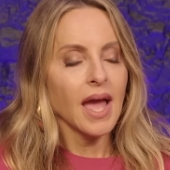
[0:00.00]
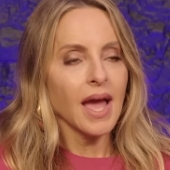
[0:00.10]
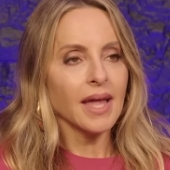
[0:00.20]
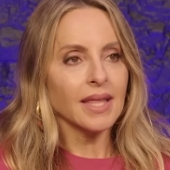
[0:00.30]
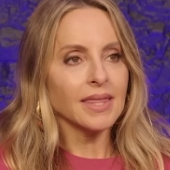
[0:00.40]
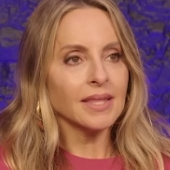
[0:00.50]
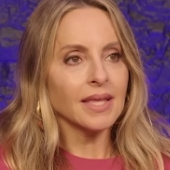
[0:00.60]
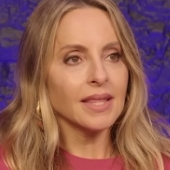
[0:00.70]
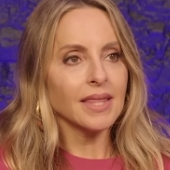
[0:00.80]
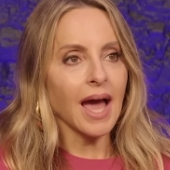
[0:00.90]
And I think
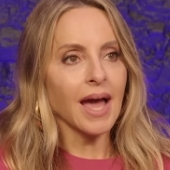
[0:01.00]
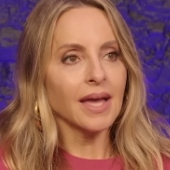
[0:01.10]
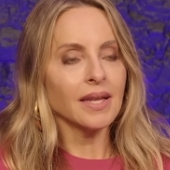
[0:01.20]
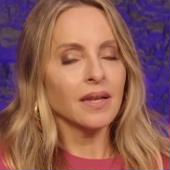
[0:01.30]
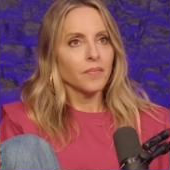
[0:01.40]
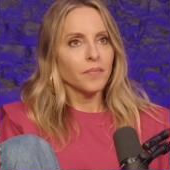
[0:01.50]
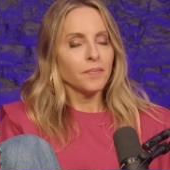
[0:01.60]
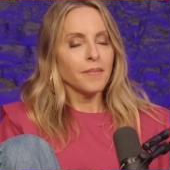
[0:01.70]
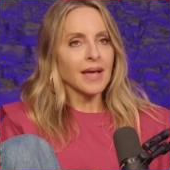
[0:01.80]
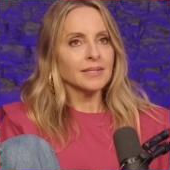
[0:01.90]
that that
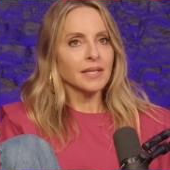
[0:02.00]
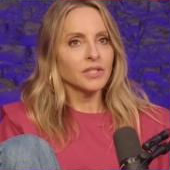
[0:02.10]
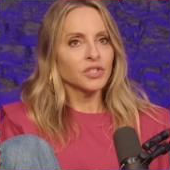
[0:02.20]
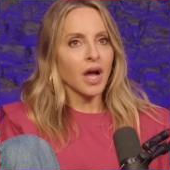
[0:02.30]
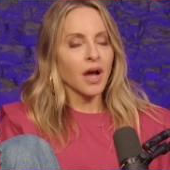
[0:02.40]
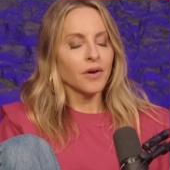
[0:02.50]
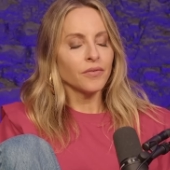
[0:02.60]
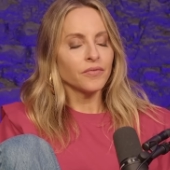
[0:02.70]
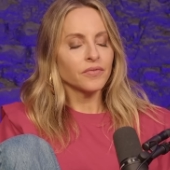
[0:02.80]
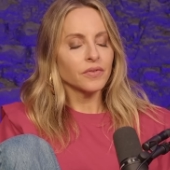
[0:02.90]
message
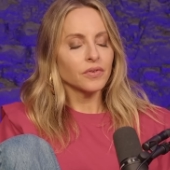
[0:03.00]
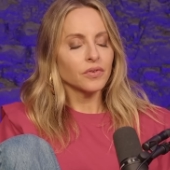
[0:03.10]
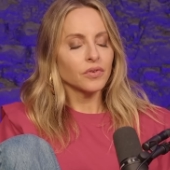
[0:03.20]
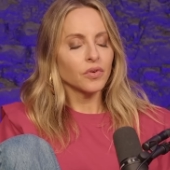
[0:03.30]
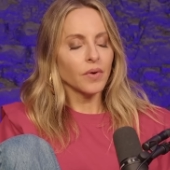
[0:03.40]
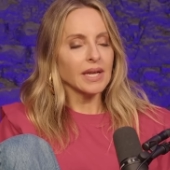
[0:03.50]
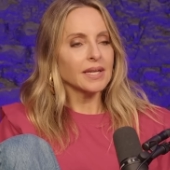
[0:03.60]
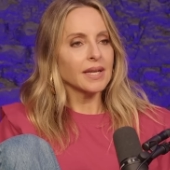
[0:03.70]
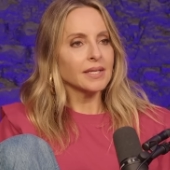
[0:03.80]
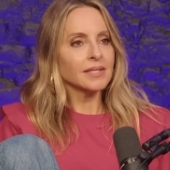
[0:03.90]
of
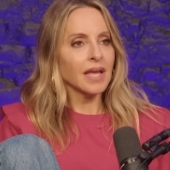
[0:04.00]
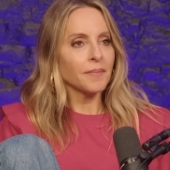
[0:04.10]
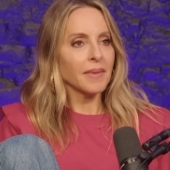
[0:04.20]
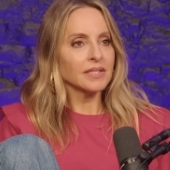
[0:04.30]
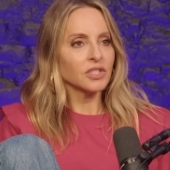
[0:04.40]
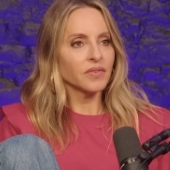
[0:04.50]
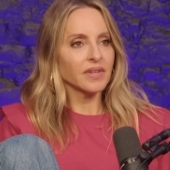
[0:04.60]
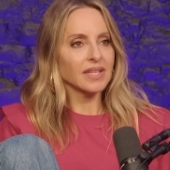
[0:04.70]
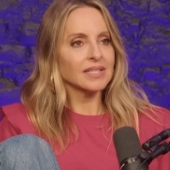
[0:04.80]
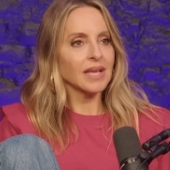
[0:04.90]
greatness, that message of
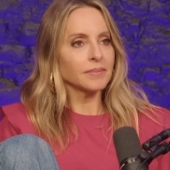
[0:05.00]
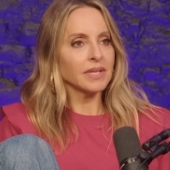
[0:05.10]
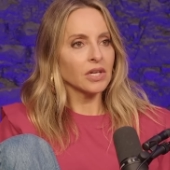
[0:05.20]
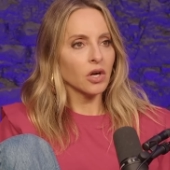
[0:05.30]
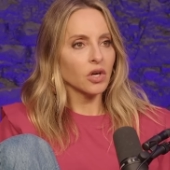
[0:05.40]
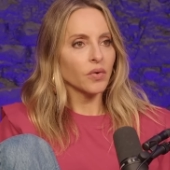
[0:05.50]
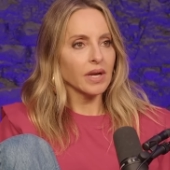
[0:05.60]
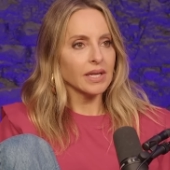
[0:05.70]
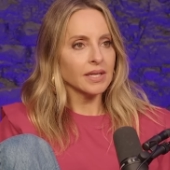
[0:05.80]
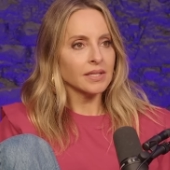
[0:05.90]
accepting our
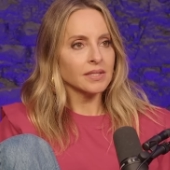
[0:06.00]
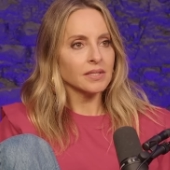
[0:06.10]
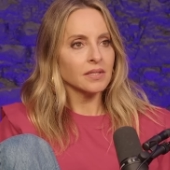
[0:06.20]
greatness,